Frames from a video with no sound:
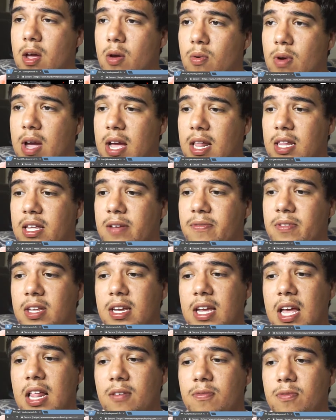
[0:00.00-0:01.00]
I live in the
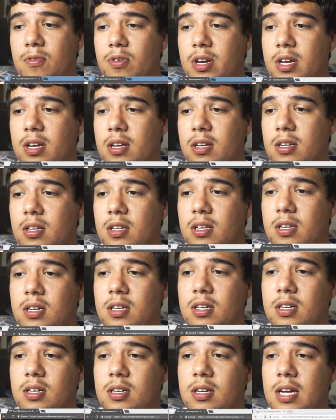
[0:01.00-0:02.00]
California
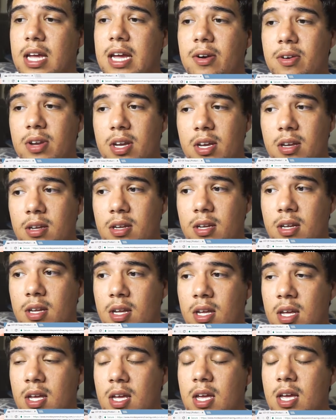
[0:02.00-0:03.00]
area,
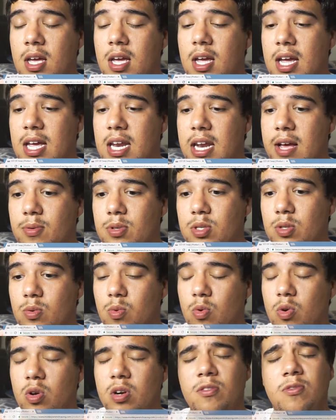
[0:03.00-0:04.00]
and I was
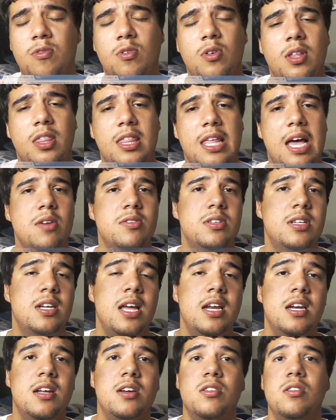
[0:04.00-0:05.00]
quoted for
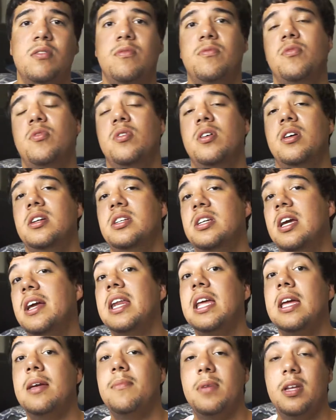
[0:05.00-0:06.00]
1,900 for a
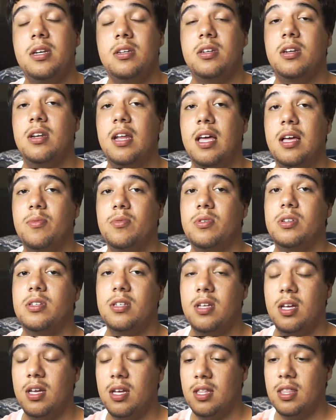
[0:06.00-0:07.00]
JDM engine. That was
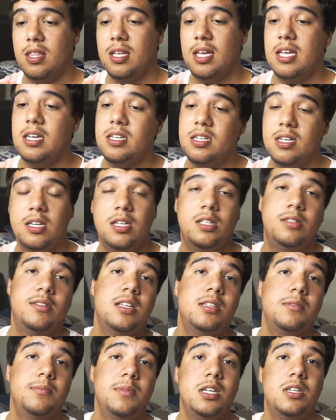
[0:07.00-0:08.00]
the engine, the
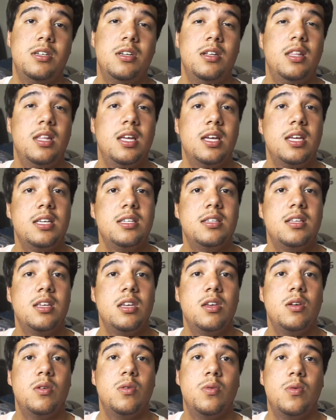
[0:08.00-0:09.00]
transmission, the
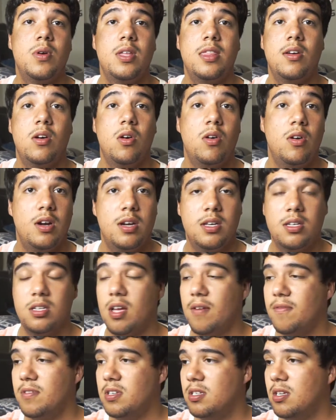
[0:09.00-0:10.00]
ECU, and the harness,
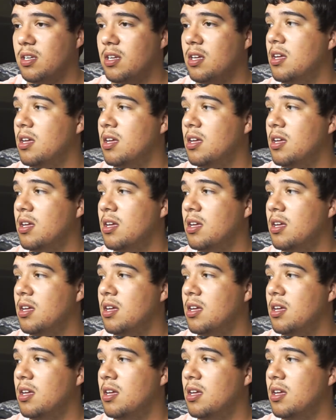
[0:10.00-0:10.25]
obviously.